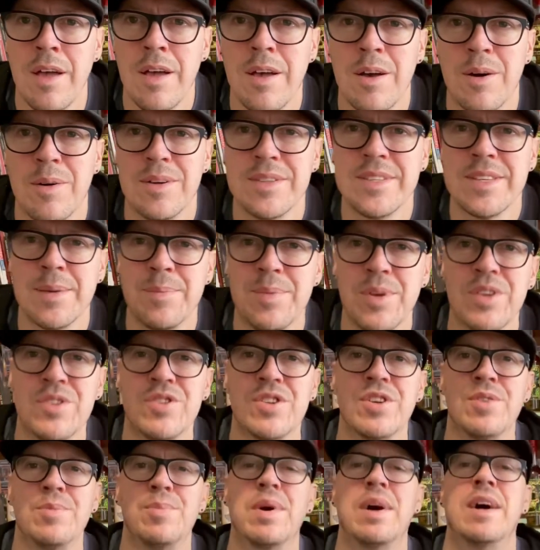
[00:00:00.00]
What's up,
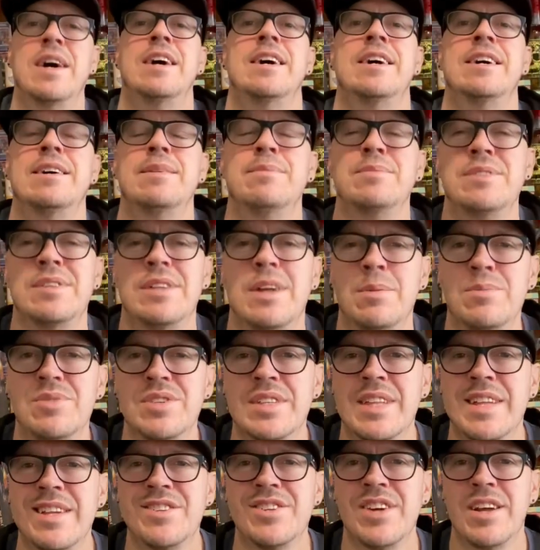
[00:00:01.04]
YouTube? Today I'm just
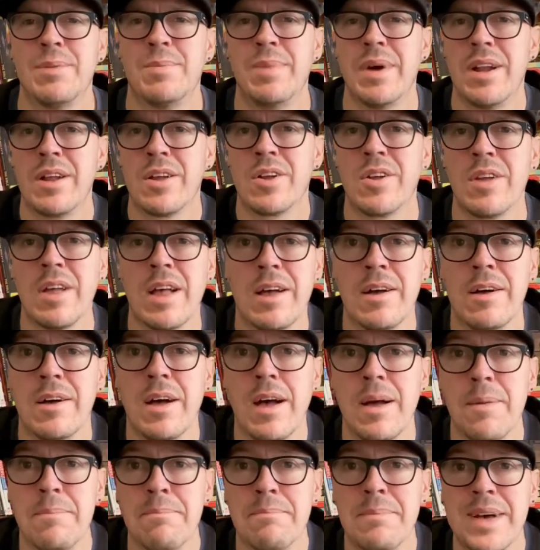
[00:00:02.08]
going to chat about a
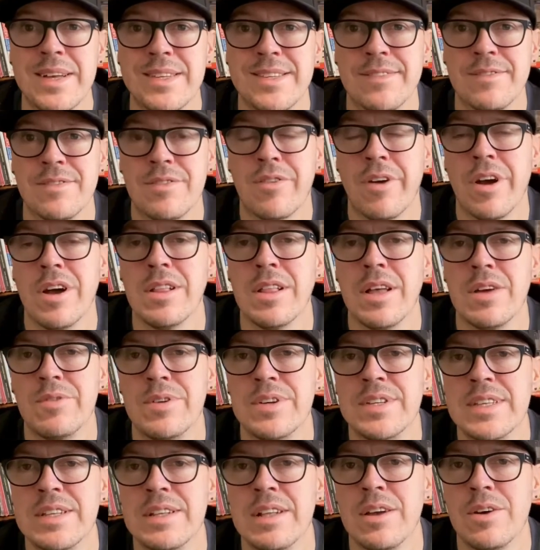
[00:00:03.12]
massive grail I
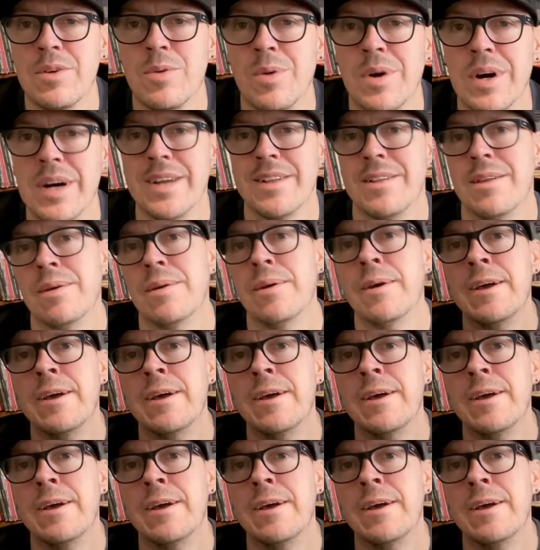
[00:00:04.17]
recently acquired.